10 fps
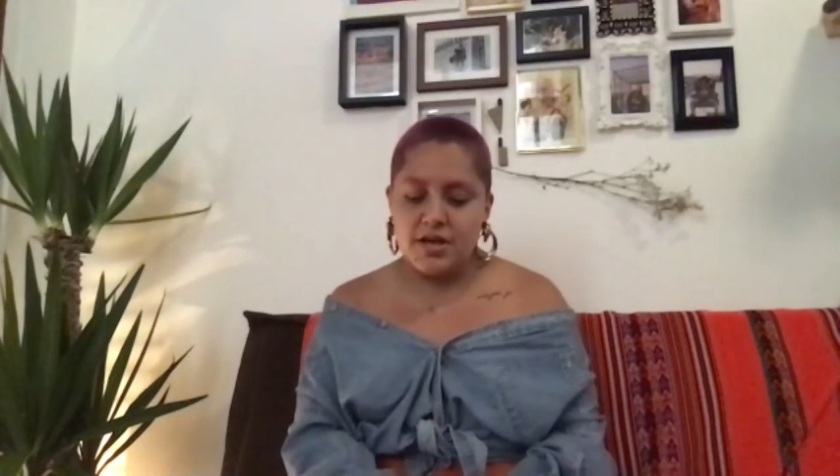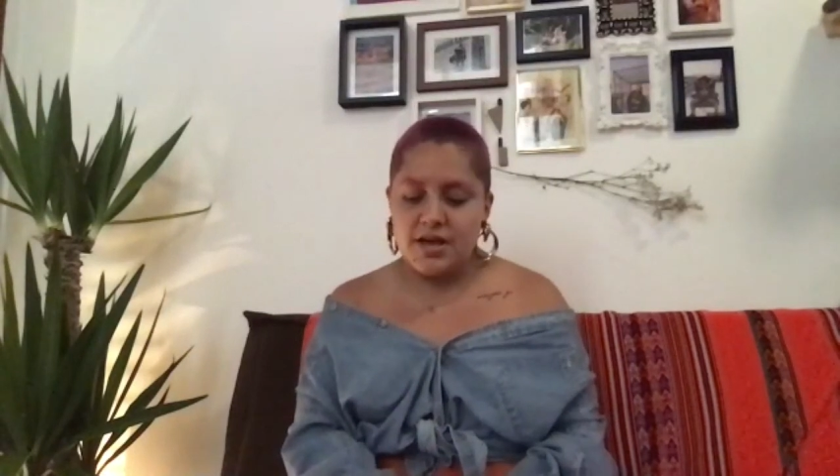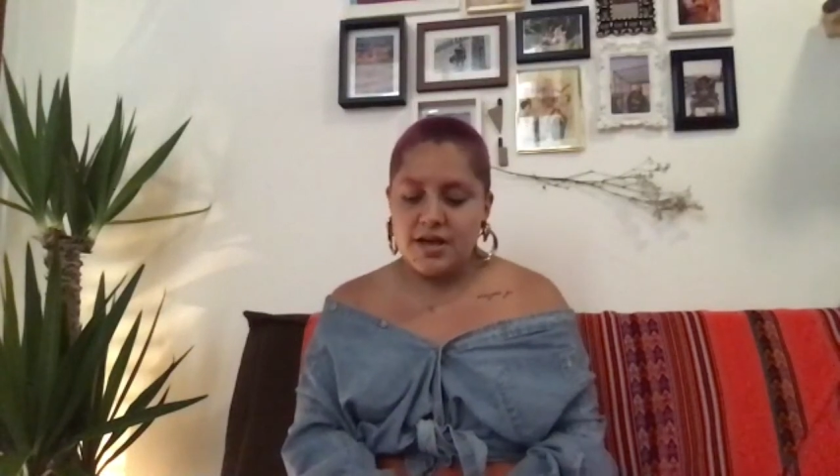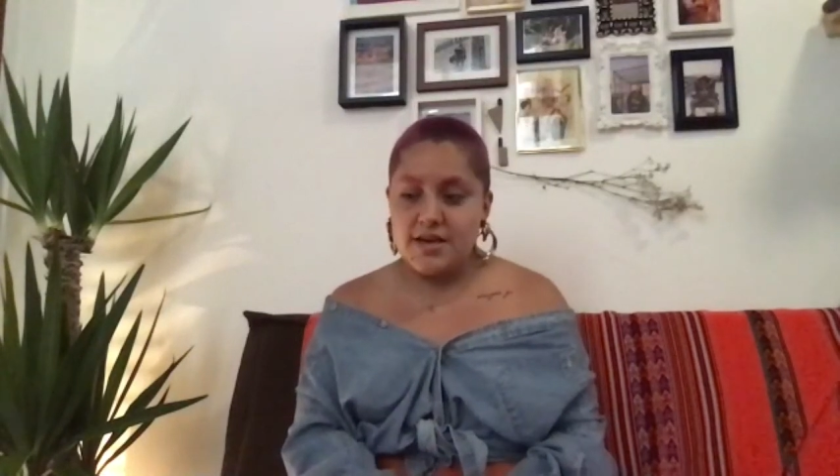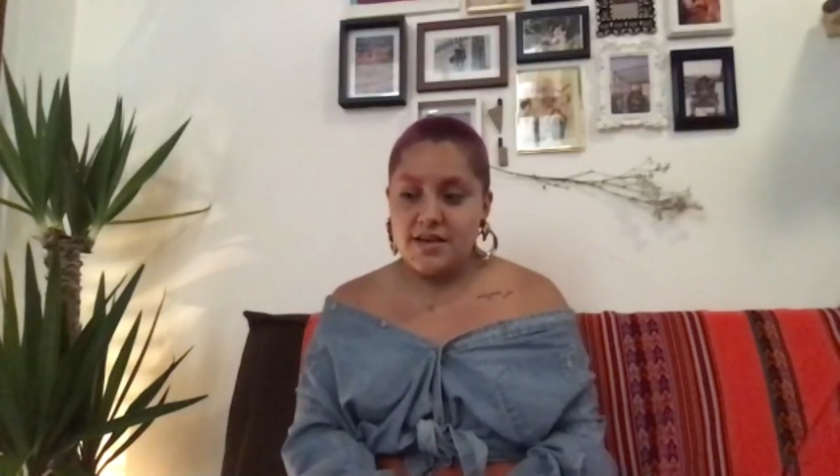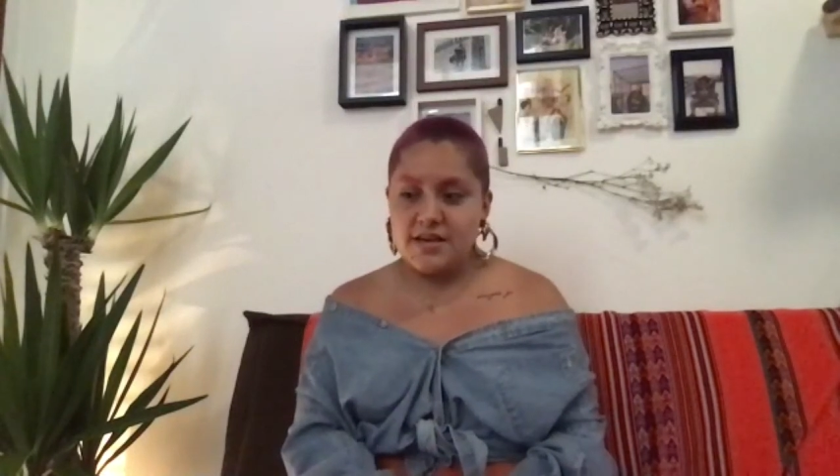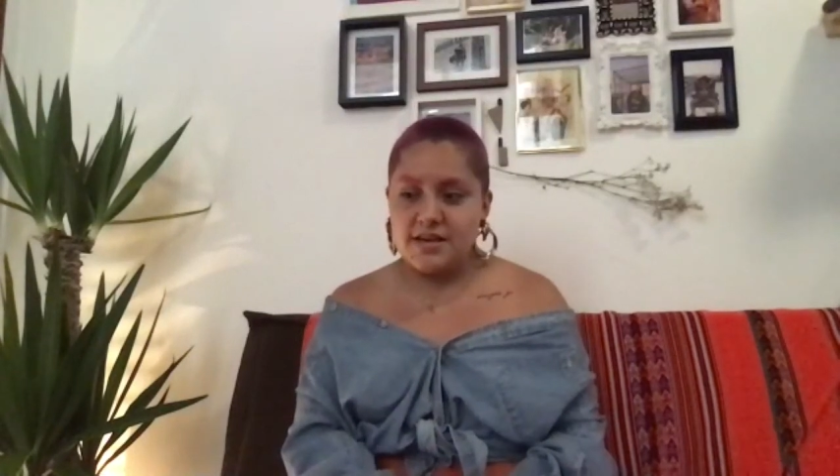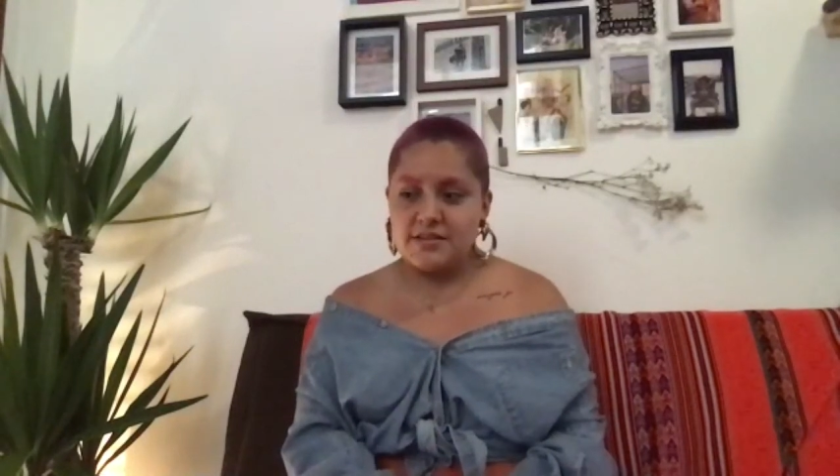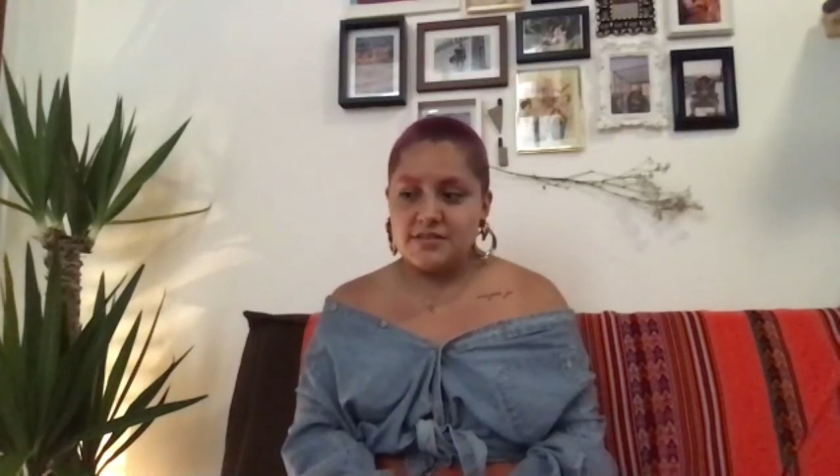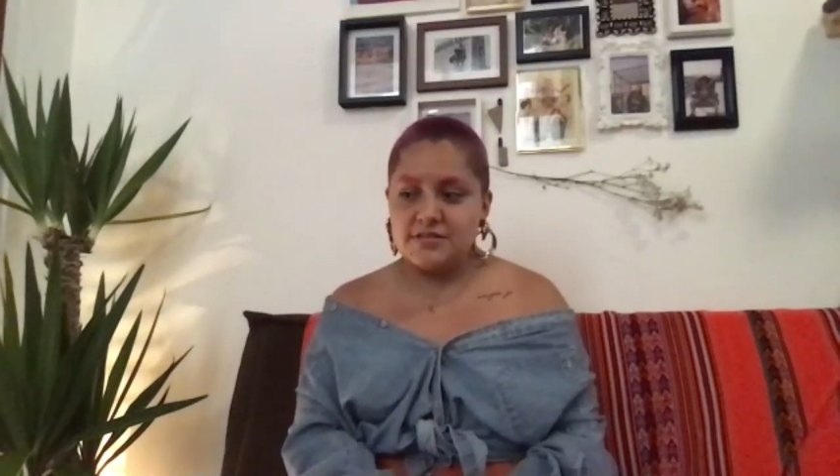
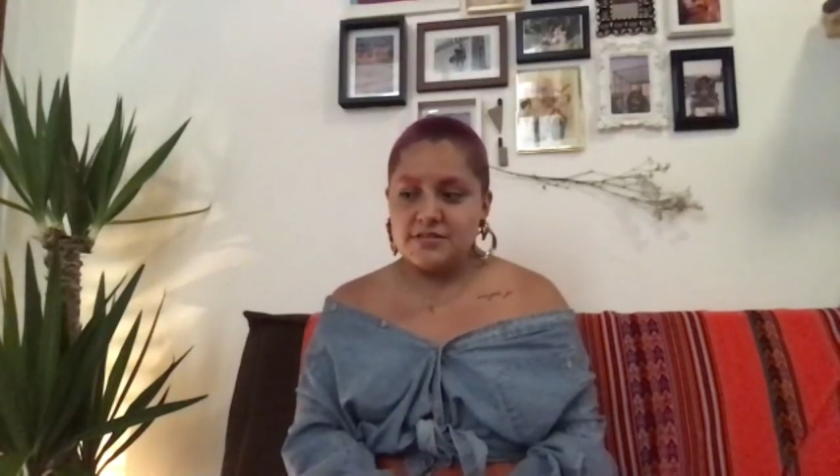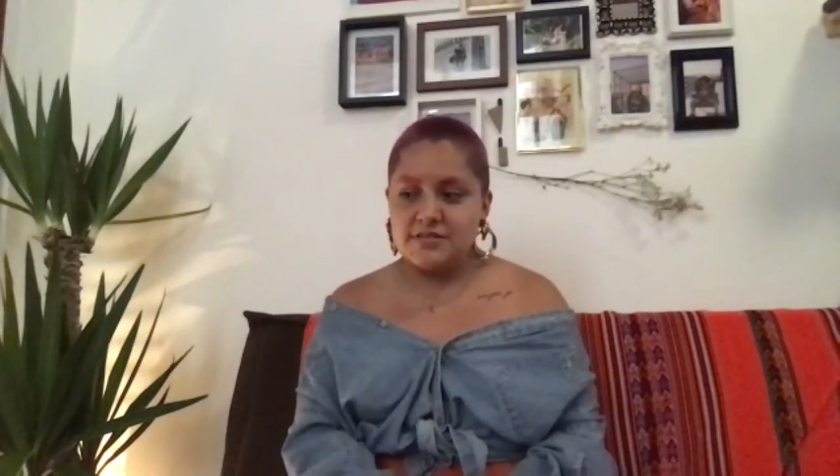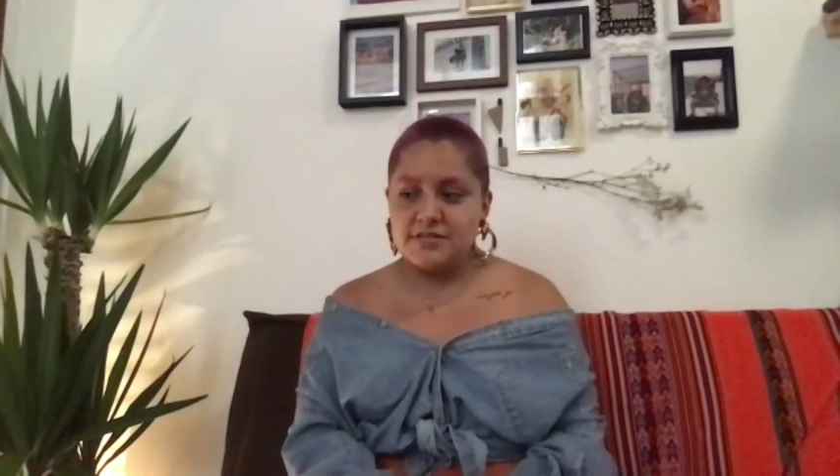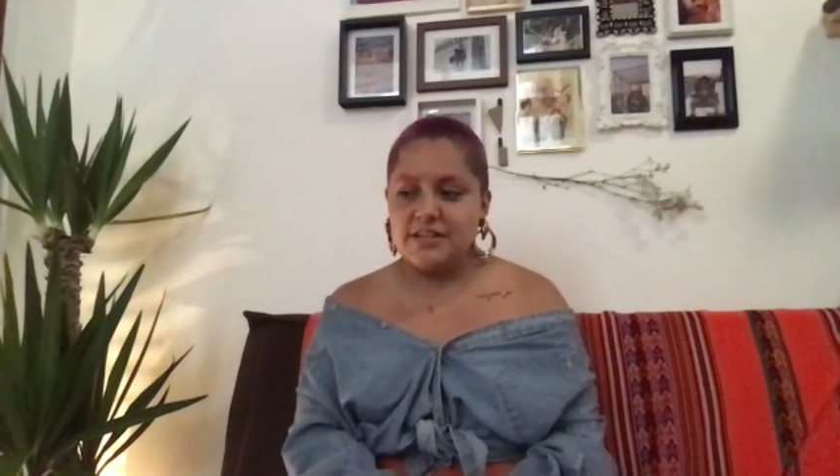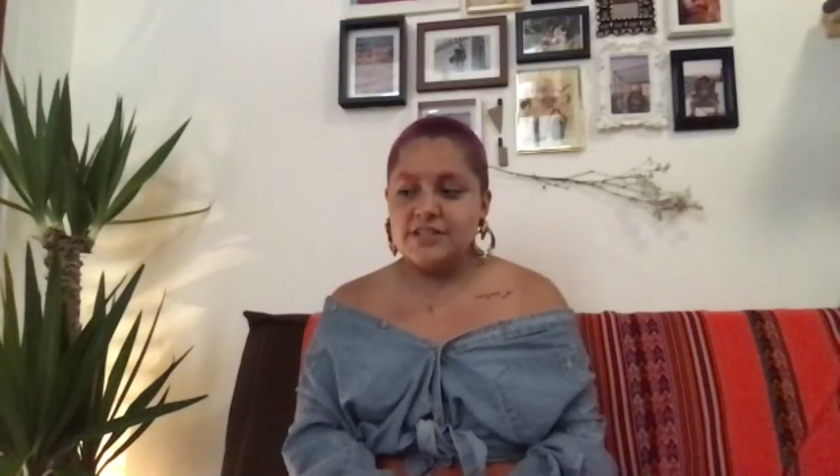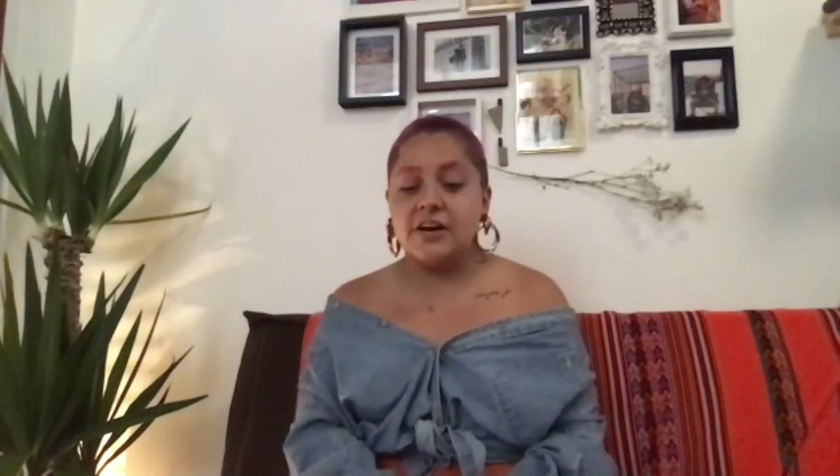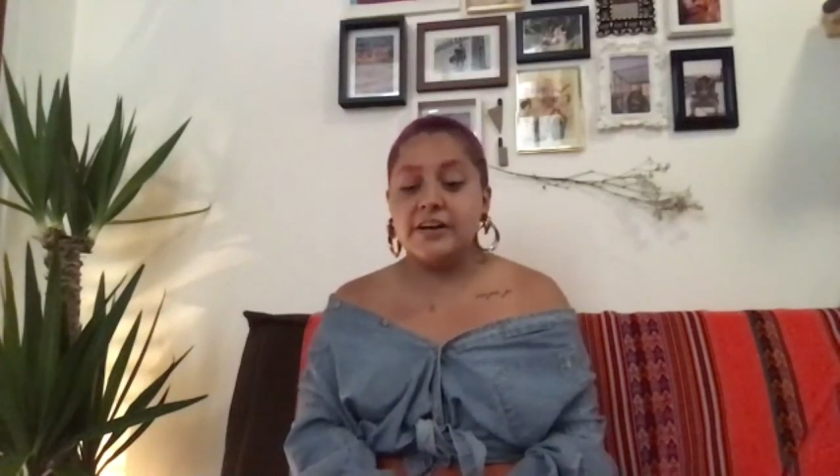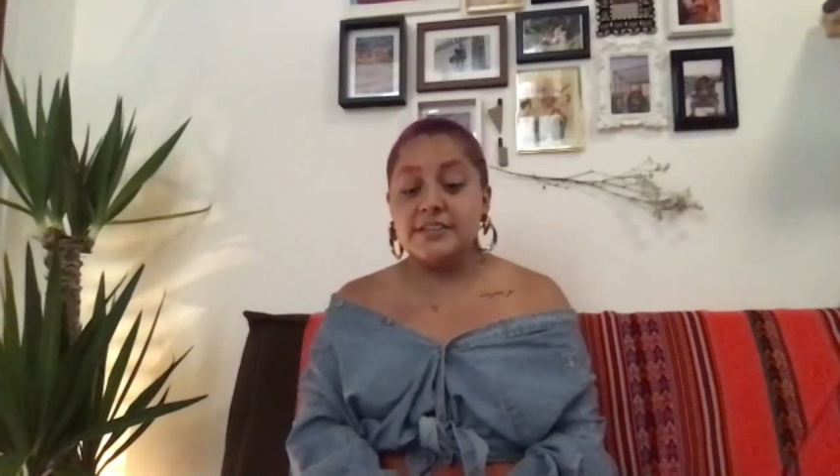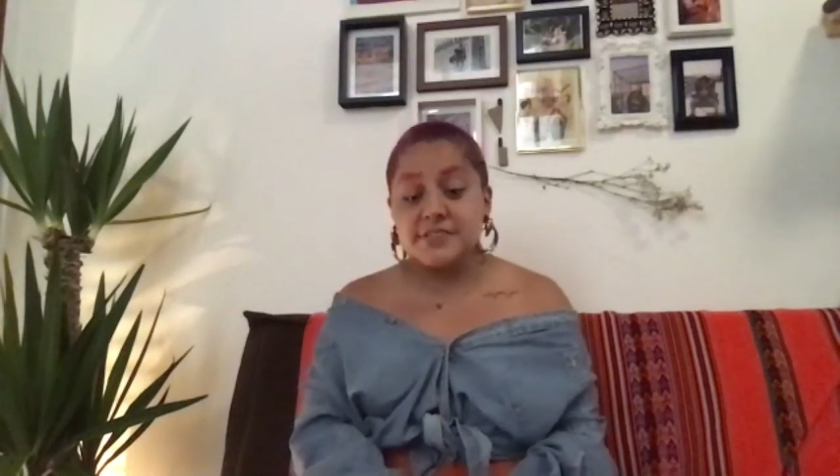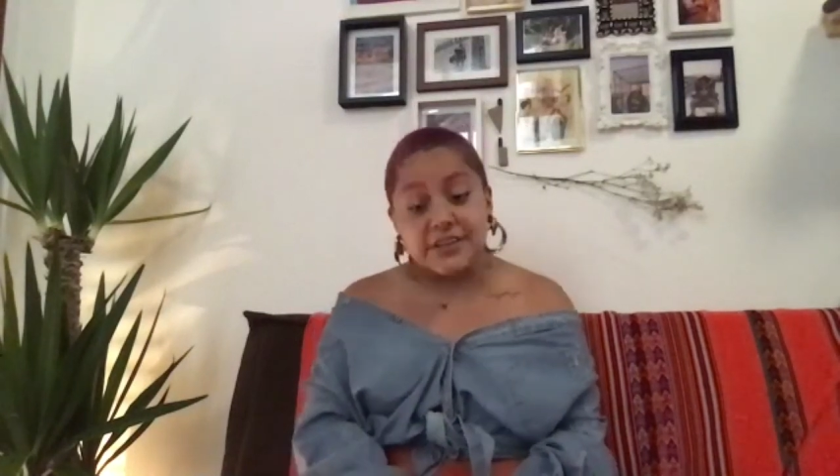and in
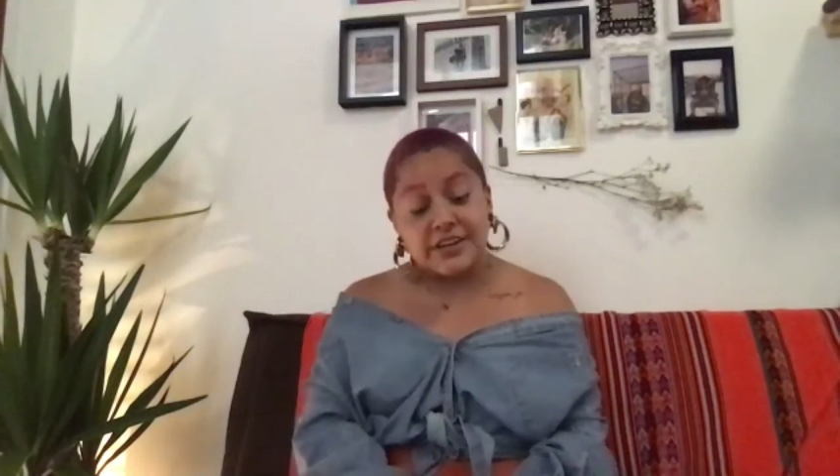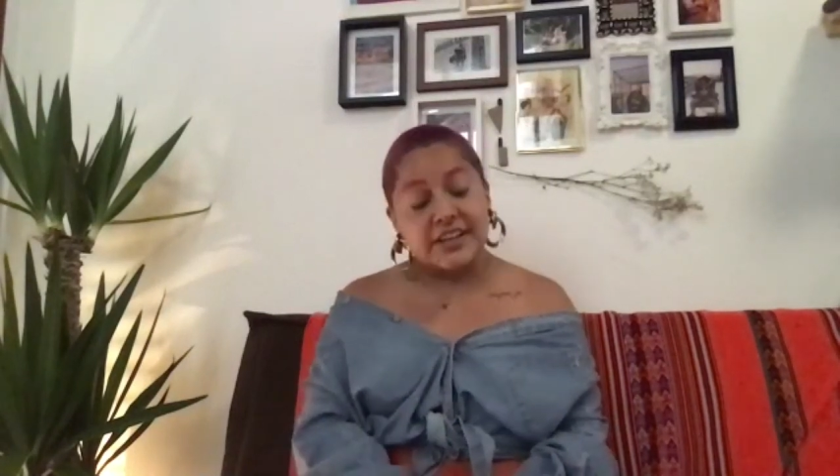talking to her,